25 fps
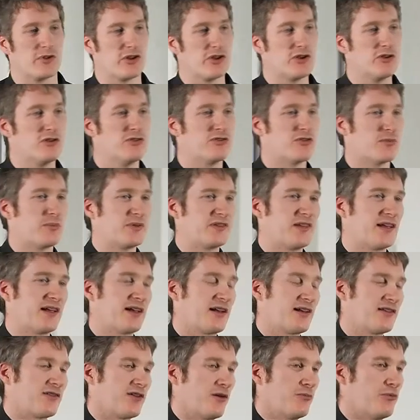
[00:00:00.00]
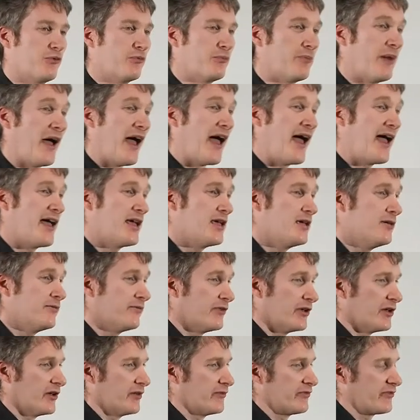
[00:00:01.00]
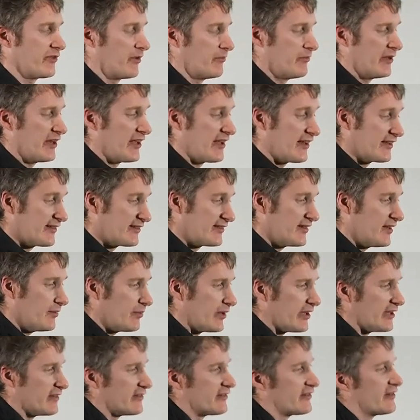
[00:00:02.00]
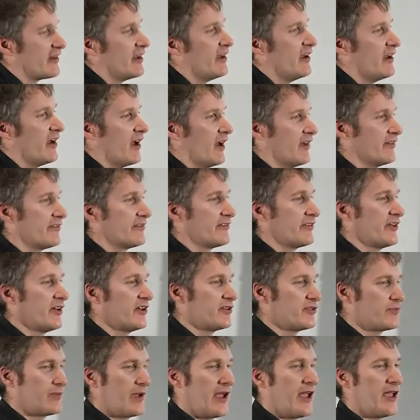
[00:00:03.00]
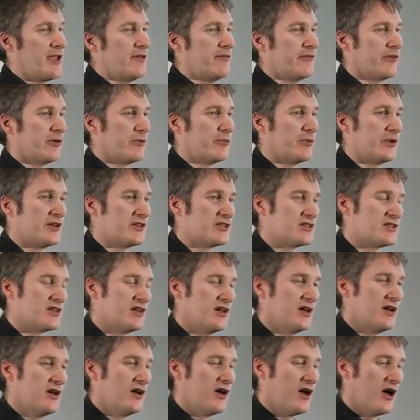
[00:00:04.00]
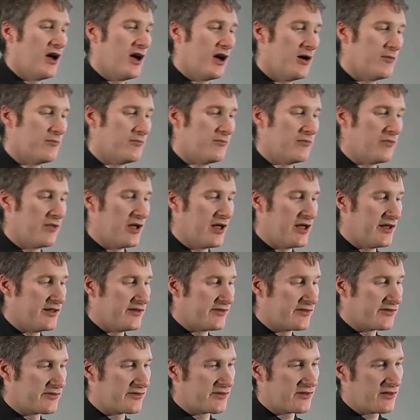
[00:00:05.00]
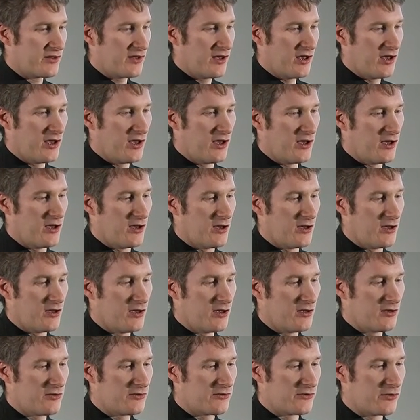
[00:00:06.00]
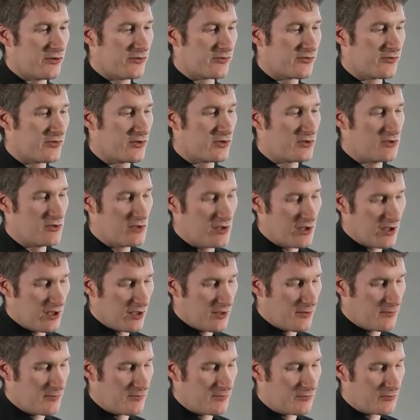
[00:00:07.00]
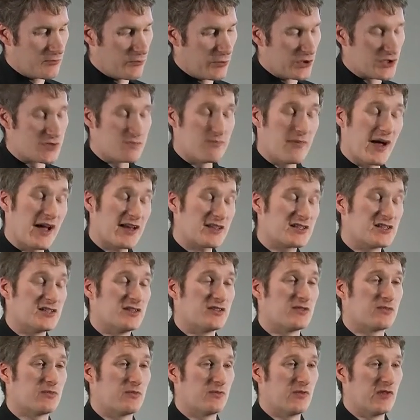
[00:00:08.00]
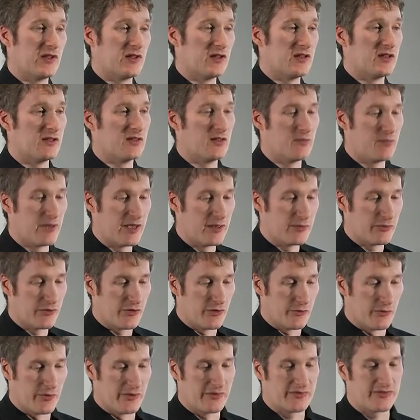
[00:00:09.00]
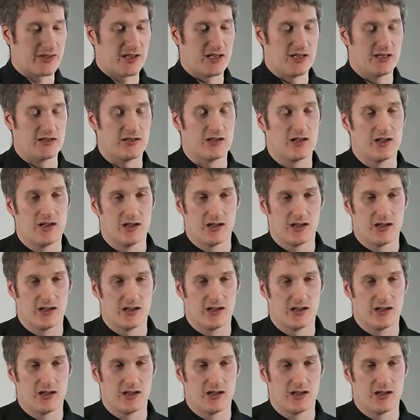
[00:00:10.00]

use a particular type of behavior, if somebody exhibits a search behavior which um, is uh, sort of um, which matches the, the people that we've seen